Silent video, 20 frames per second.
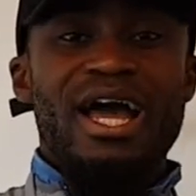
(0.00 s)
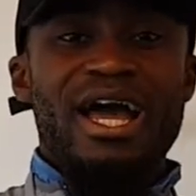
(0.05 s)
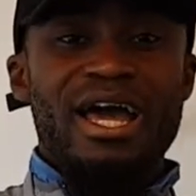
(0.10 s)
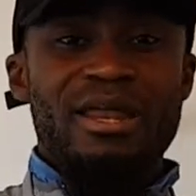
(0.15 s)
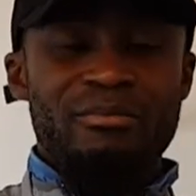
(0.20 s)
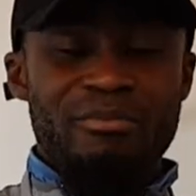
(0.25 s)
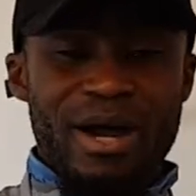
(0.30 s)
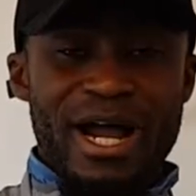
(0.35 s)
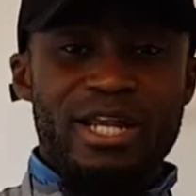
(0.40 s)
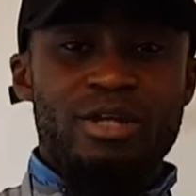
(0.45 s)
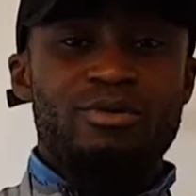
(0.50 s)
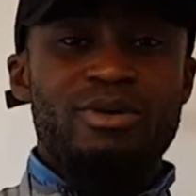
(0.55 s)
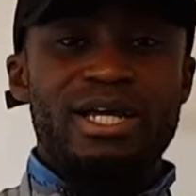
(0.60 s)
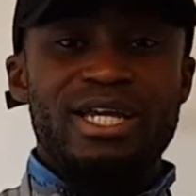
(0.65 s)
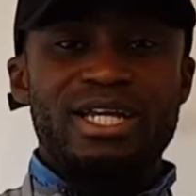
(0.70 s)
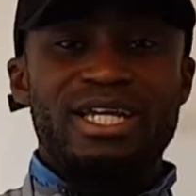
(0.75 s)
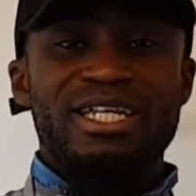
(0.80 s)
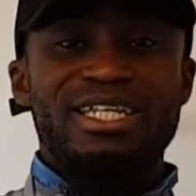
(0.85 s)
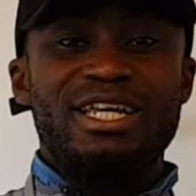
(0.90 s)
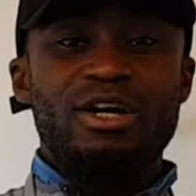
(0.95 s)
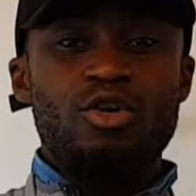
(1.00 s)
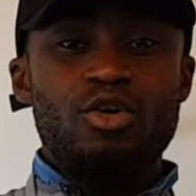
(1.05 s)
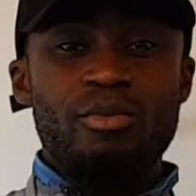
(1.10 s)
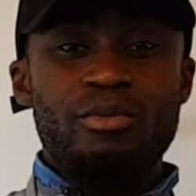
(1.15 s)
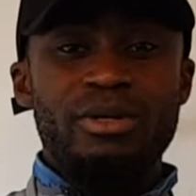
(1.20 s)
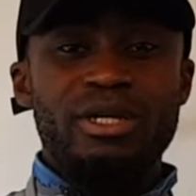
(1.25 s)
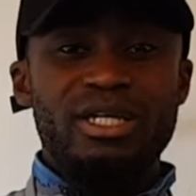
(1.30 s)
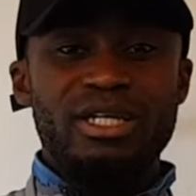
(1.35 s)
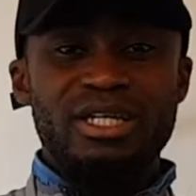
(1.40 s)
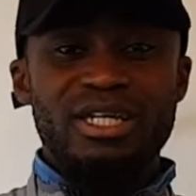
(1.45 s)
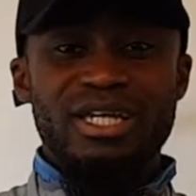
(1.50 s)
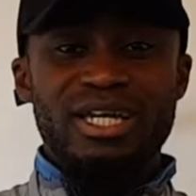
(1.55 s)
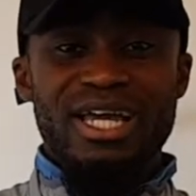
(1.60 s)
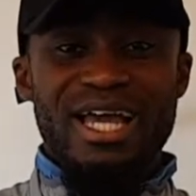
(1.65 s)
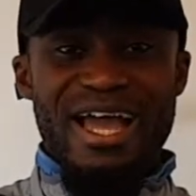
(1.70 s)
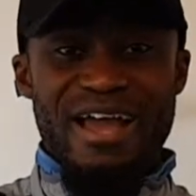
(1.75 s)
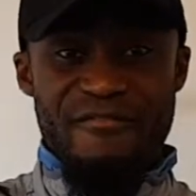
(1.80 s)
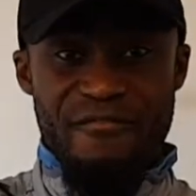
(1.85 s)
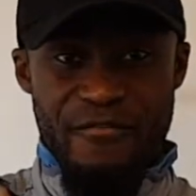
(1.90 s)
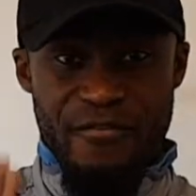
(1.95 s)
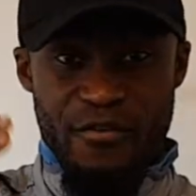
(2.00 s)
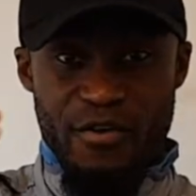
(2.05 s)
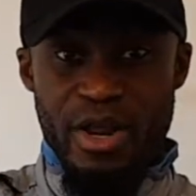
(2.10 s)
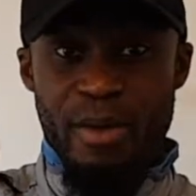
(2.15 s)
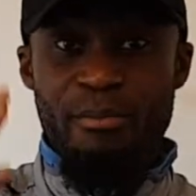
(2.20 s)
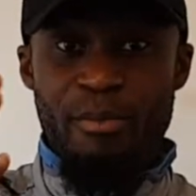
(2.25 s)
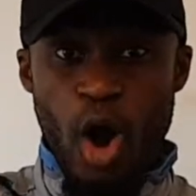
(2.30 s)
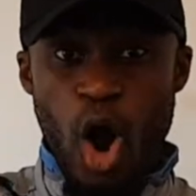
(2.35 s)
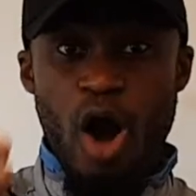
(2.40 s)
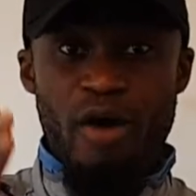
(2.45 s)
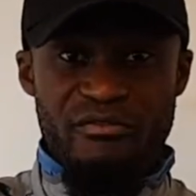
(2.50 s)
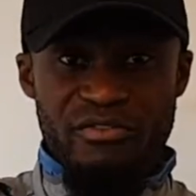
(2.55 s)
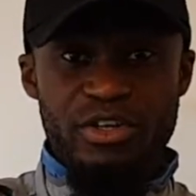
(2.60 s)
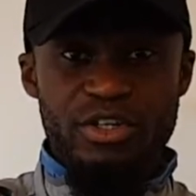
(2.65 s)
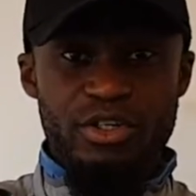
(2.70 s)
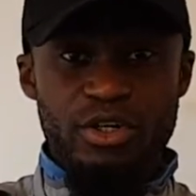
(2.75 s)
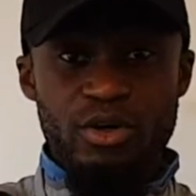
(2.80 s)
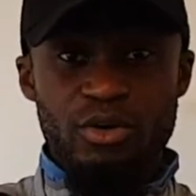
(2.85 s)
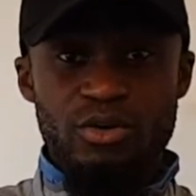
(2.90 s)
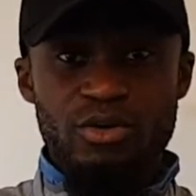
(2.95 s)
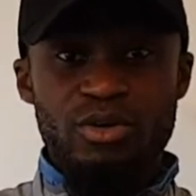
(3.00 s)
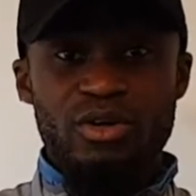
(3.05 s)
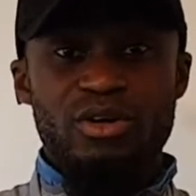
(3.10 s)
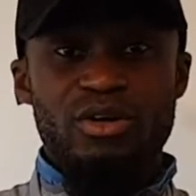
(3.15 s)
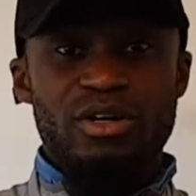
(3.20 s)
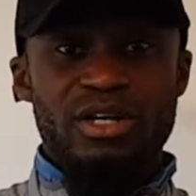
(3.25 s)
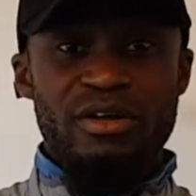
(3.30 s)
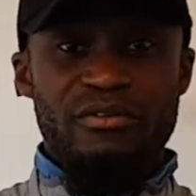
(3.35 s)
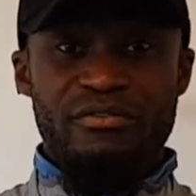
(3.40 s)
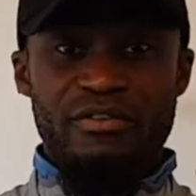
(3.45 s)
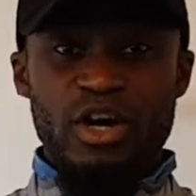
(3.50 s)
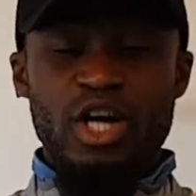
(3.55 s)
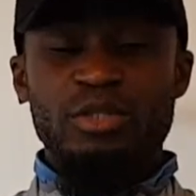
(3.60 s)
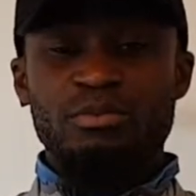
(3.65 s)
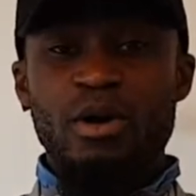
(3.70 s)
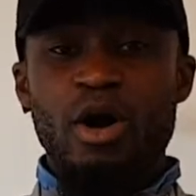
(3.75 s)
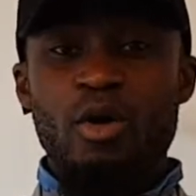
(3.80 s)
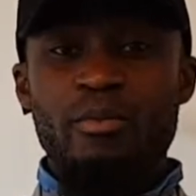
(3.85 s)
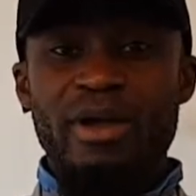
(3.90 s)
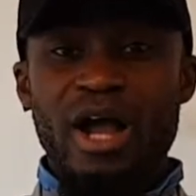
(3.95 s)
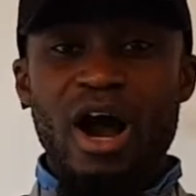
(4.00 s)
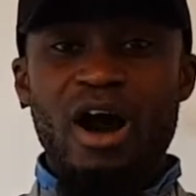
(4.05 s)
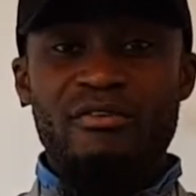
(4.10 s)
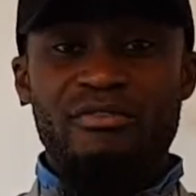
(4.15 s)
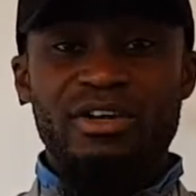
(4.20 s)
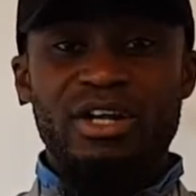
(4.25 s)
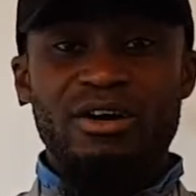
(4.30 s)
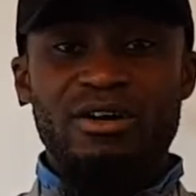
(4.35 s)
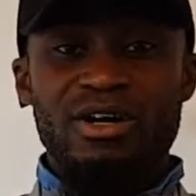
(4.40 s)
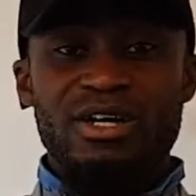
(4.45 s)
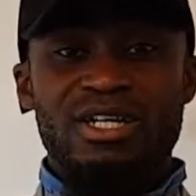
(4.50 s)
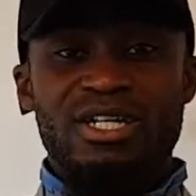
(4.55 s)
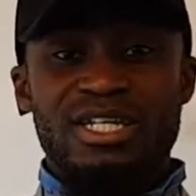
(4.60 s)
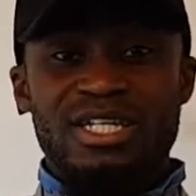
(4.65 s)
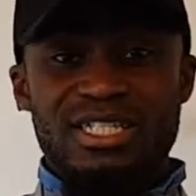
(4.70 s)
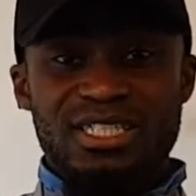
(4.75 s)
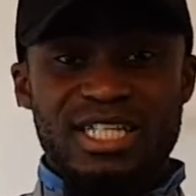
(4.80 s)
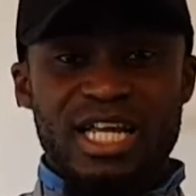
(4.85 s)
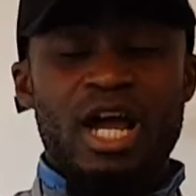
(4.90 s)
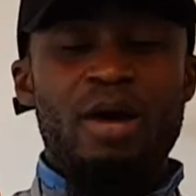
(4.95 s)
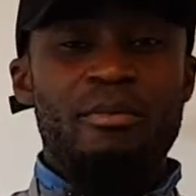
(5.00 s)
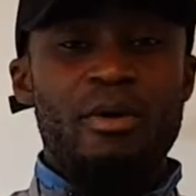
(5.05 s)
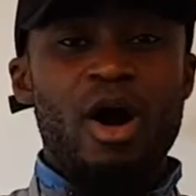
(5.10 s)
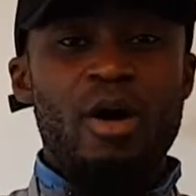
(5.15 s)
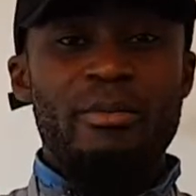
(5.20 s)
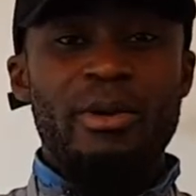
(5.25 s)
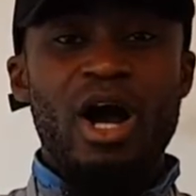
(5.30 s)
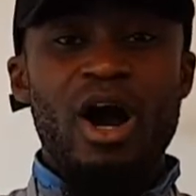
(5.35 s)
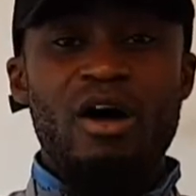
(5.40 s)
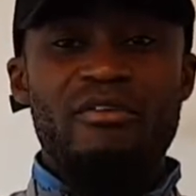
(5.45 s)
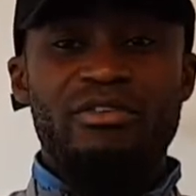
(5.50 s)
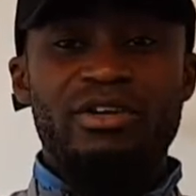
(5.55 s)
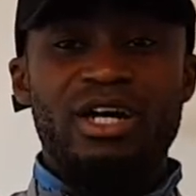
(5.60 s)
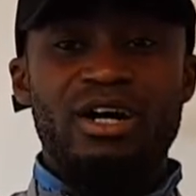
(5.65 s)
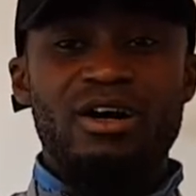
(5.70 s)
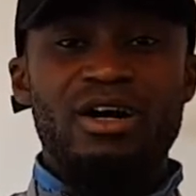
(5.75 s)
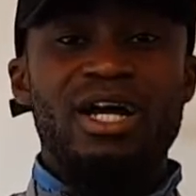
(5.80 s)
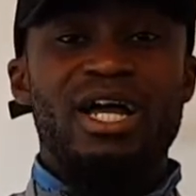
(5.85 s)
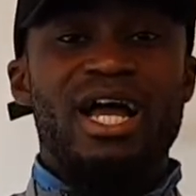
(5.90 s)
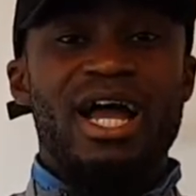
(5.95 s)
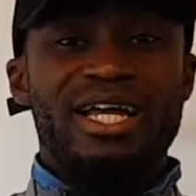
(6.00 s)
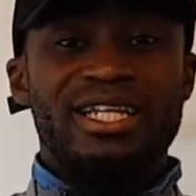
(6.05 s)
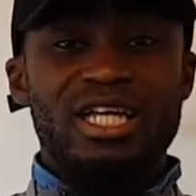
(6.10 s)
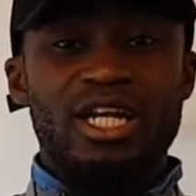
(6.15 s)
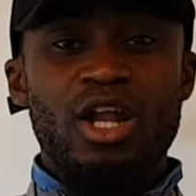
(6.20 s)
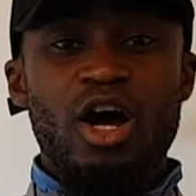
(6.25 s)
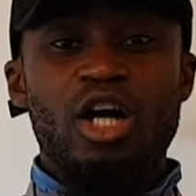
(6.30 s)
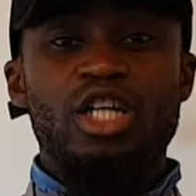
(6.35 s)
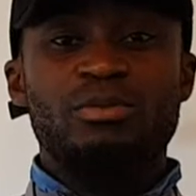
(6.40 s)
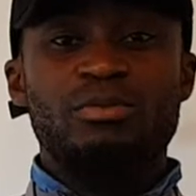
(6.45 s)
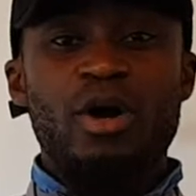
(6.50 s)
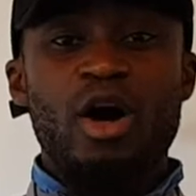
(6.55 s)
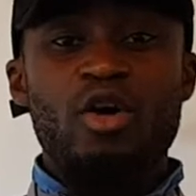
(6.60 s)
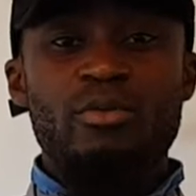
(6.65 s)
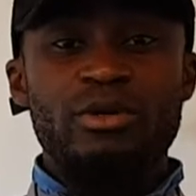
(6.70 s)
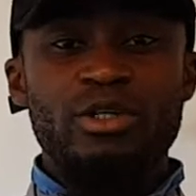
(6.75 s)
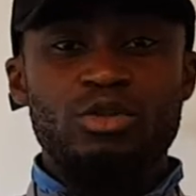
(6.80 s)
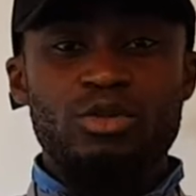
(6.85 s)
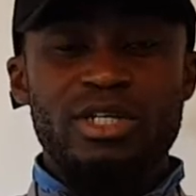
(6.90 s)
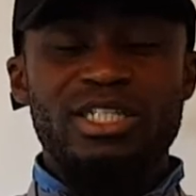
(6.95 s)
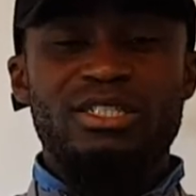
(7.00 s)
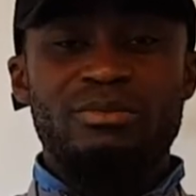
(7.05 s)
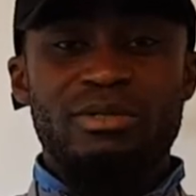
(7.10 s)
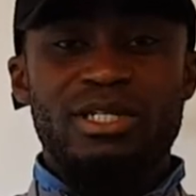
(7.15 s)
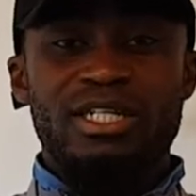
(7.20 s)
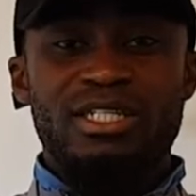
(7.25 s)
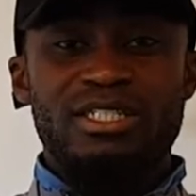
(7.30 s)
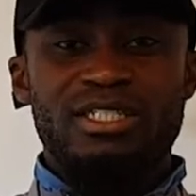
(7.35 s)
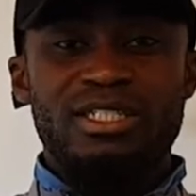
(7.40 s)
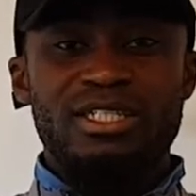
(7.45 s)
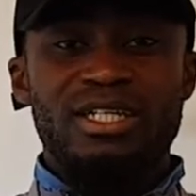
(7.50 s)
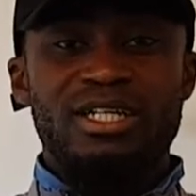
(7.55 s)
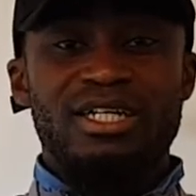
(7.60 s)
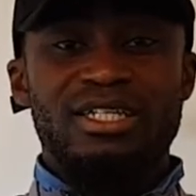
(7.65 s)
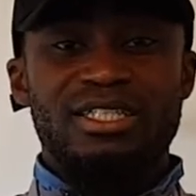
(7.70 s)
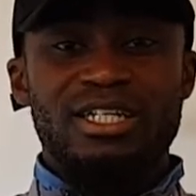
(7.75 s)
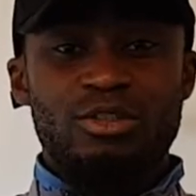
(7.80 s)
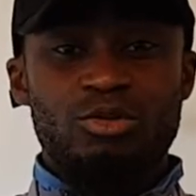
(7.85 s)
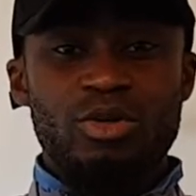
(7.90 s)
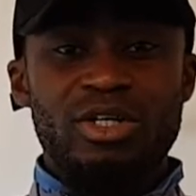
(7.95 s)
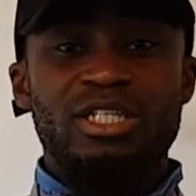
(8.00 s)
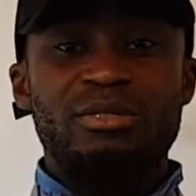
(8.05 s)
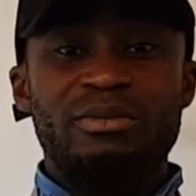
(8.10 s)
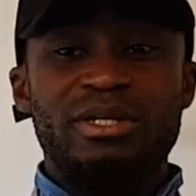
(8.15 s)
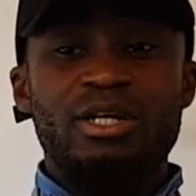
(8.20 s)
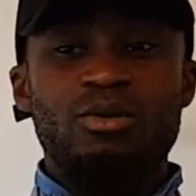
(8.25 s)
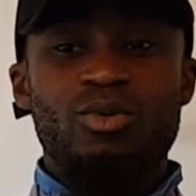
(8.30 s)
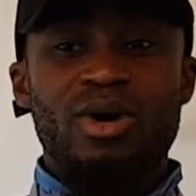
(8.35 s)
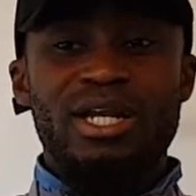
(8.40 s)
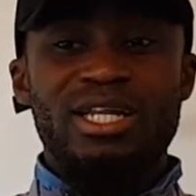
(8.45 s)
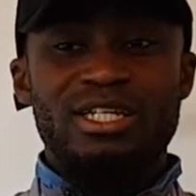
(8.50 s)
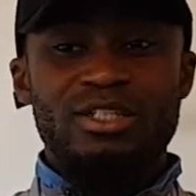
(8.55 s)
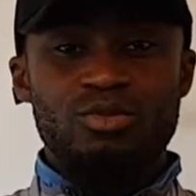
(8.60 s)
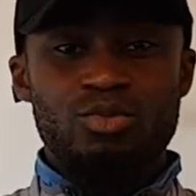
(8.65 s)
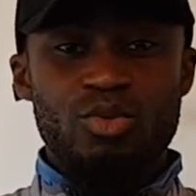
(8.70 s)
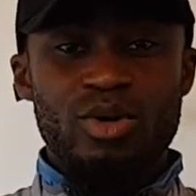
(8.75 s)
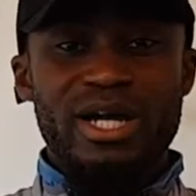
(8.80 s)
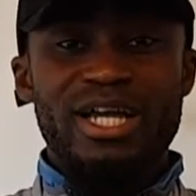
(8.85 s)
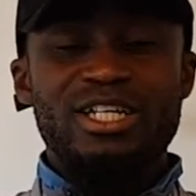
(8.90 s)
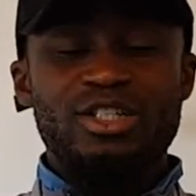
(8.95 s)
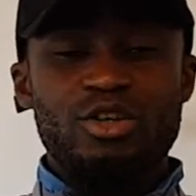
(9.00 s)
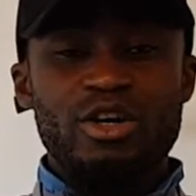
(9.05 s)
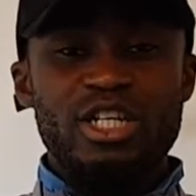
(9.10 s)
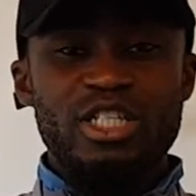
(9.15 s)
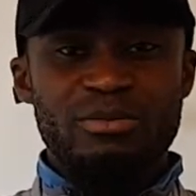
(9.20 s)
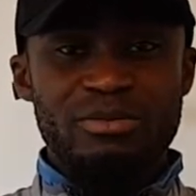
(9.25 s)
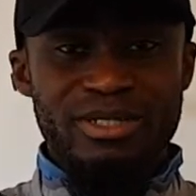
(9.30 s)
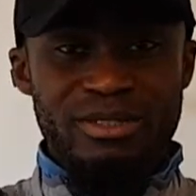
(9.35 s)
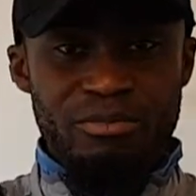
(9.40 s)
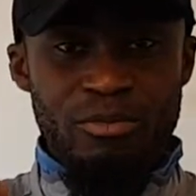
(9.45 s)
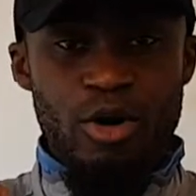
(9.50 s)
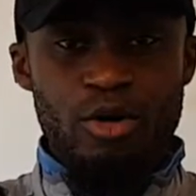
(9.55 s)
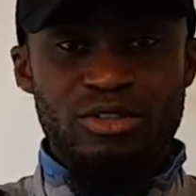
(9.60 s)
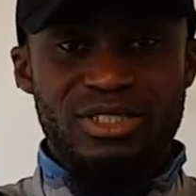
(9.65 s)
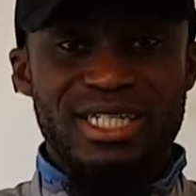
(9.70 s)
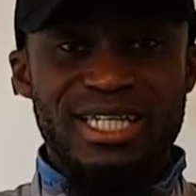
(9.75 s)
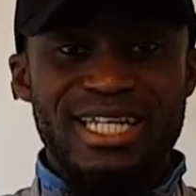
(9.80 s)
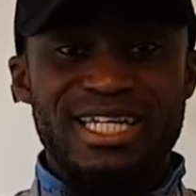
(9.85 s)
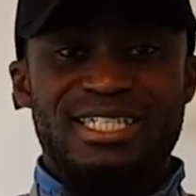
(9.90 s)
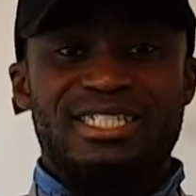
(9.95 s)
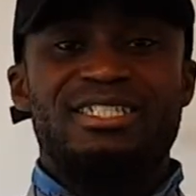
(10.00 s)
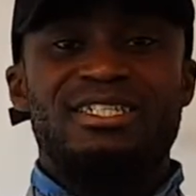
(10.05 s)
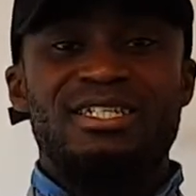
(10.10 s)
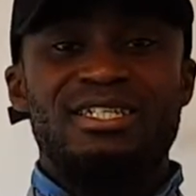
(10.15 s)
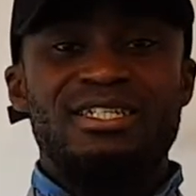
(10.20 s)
And by the way, there will be three part video. The first part will be half an hour, second part will be half an hour, and the last part will be 20 minutes. The 20 minute one is where it's going to be the most lit.